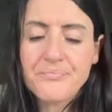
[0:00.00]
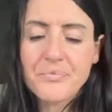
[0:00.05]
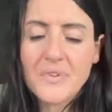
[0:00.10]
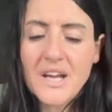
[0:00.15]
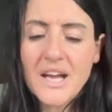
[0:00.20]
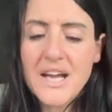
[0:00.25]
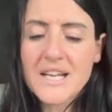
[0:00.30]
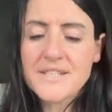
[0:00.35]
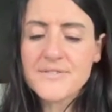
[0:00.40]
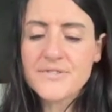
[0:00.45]

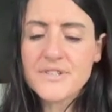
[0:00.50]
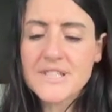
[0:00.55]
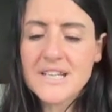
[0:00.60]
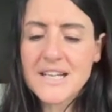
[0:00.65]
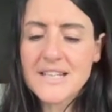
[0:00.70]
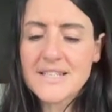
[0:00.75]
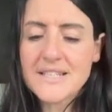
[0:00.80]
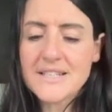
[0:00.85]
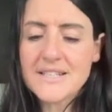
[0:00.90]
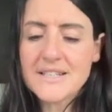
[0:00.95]
As for
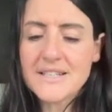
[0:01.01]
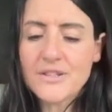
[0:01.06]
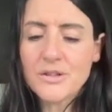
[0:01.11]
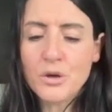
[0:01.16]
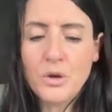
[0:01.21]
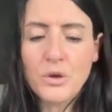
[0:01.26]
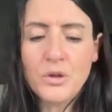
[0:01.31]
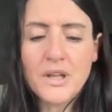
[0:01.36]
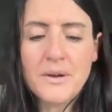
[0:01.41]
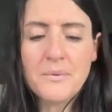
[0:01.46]
dancing,
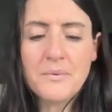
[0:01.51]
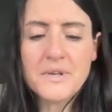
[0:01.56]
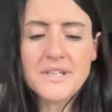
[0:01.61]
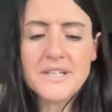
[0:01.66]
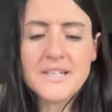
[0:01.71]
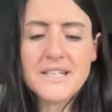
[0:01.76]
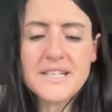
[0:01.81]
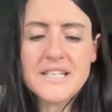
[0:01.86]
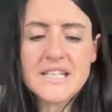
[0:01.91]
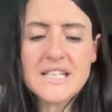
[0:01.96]
all I would
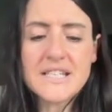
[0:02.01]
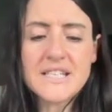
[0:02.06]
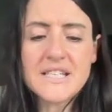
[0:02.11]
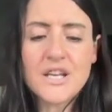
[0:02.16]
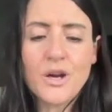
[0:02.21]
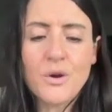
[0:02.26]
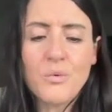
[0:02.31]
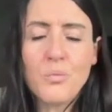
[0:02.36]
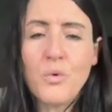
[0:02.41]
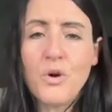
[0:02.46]
need is
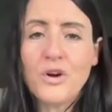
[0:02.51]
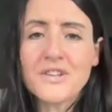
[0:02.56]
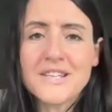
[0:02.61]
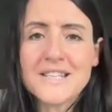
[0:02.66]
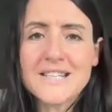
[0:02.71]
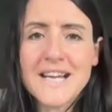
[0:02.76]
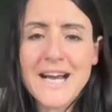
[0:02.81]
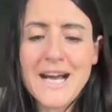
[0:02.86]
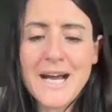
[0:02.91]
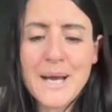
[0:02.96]
a
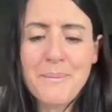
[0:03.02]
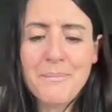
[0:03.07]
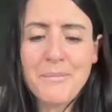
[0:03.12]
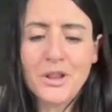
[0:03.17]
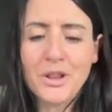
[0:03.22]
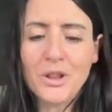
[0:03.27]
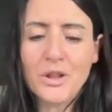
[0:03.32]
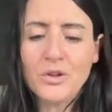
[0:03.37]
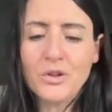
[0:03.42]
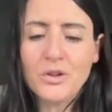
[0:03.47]
one-time
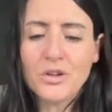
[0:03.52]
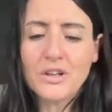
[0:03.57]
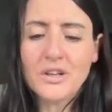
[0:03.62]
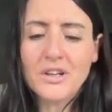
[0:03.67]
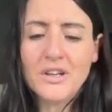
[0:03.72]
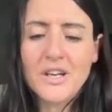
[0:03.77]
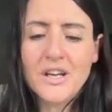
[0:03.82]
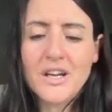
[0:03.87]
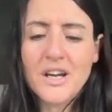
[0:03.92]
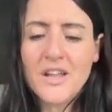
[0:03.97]
look,
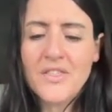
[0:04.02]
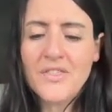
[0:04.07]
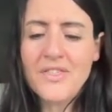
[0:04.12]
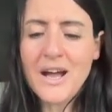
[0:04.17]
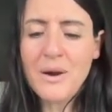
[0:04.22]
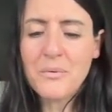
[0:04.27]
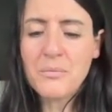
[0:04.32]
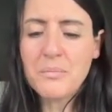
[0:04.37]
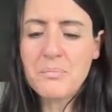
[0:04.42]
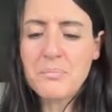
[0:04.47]
and
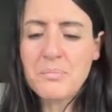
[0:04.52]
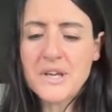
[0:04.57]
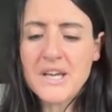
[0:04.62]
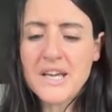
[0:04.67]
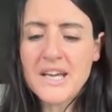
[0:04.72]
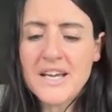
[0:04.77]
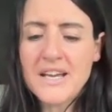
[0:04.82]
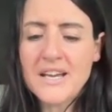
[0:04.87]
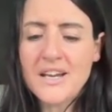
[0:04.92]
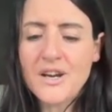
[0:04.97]
that would be
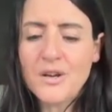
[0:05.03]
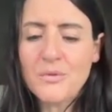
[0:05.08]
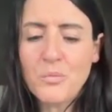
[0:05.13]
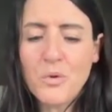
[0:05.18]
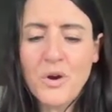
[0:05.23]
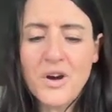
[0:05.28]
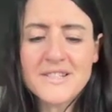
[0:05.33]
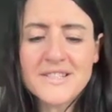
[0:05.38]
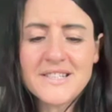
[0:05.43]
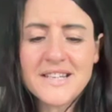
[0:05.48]
it, and
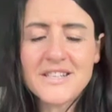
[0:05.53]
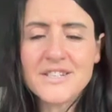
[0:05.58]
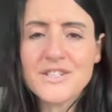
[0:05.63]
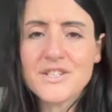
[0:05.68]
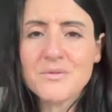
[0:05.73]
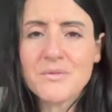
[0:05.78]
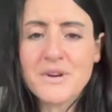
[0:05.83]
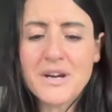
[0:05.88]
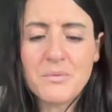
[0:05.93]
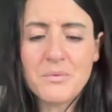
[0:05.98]
what a
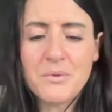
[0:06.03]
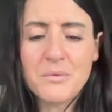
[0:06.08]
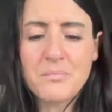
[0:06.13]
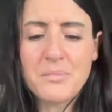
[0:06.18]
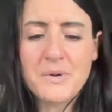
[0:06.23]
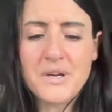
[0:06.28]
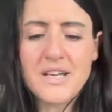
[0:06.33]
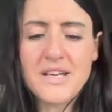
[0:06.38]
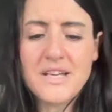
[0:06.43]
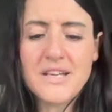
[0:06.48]
dancer I would
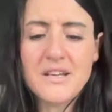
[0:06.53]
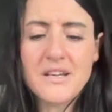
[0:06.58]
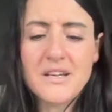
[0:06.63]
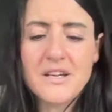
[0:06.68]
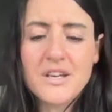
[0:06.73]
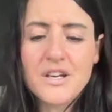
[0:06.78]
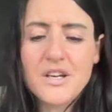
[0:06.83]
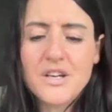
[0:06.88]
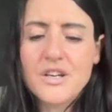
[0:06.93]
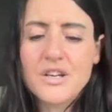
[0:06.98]
be.
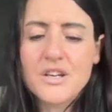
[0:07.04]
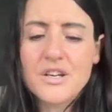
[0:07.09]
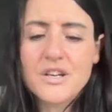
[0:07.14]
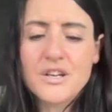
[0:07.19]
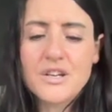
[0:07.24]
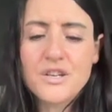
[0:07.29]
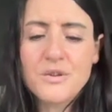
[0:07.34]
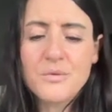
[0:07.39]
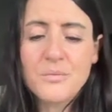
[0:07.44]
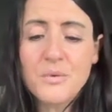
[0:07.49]

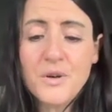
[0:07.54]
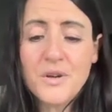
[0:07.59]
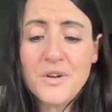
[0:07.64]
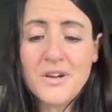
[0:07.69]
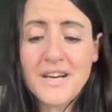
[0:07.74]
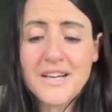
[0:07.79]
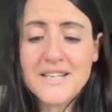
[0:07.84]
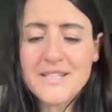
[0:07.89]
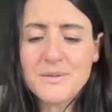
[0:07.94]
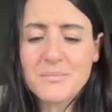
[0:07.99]
You were,
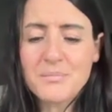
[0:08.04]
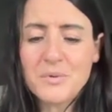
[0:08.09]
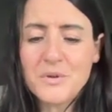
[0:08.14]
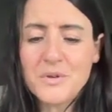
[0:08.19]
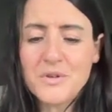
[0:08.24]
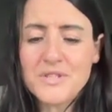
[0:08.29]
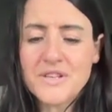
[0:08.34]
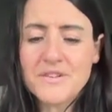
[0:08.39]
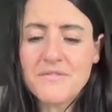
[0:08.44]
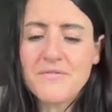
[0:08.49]
I
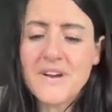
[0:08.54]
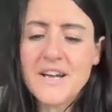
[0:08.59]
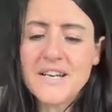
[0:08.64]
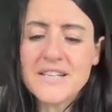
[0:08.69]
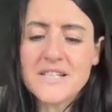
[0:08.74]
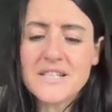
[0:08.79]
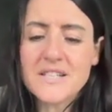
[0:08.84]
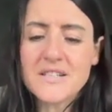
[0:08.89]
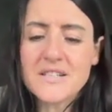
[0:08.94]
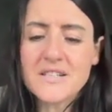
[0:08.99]
suppose,
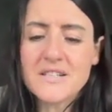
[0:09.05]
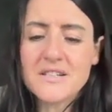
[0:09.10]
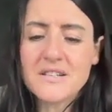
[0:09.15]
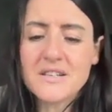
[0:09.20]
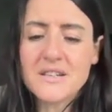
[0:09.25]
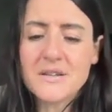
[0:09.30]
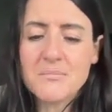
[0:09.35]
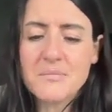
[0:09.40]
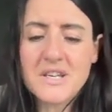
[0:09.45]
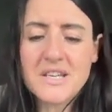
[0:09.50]
offended
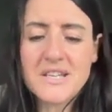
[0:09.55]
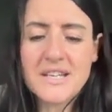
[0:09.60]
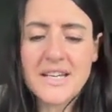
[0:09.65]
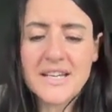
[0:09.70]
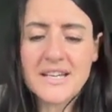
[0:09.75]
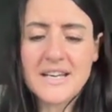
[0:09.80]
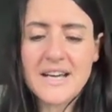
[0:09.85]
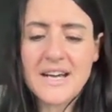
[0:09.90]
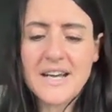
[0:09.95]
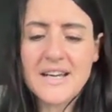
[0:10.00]
at me that
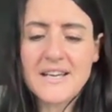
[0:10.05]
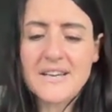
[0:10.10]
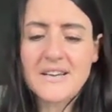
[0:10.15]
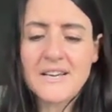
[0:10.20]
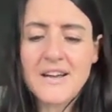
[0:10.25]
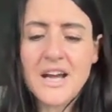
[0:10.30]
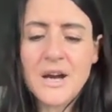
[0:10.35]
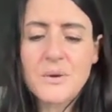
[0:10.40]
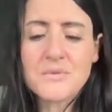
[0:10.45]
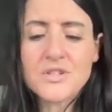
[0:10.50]
night.
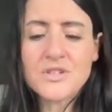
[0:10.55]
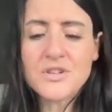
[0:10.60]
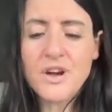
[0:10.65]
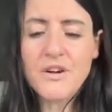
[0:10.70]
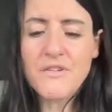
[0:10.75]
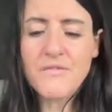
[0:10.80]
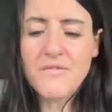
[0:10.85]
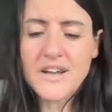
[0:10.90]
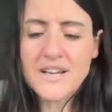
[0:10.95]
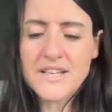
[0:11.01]
I was
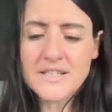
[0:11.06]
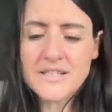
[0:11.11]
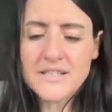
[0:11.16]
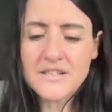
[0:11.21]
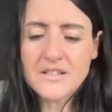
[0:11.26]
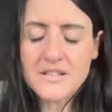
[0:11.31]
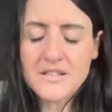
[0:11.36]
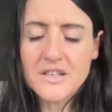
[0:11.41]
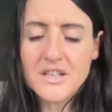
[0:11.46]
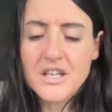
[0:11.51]
not offended,